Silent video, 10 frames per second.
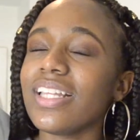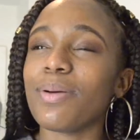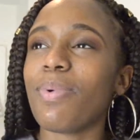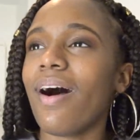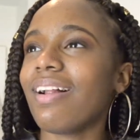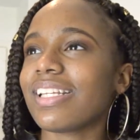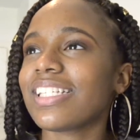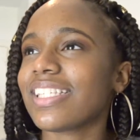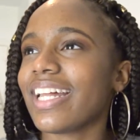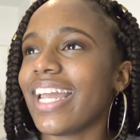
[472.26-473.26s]
the
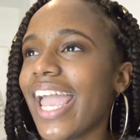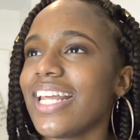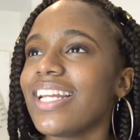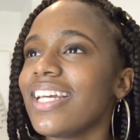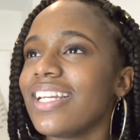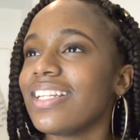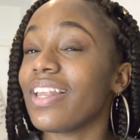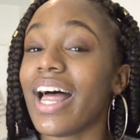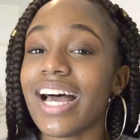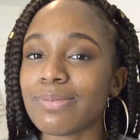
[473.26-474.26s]
politics that I hated in the
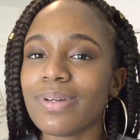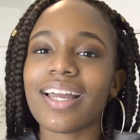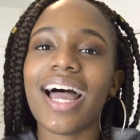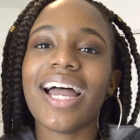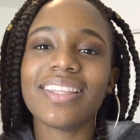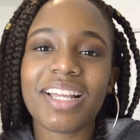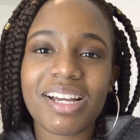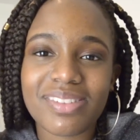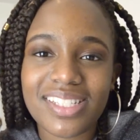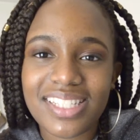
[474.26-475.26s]
last book, I
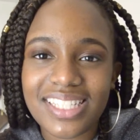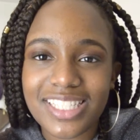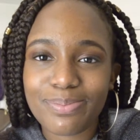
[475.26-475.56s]
loved in this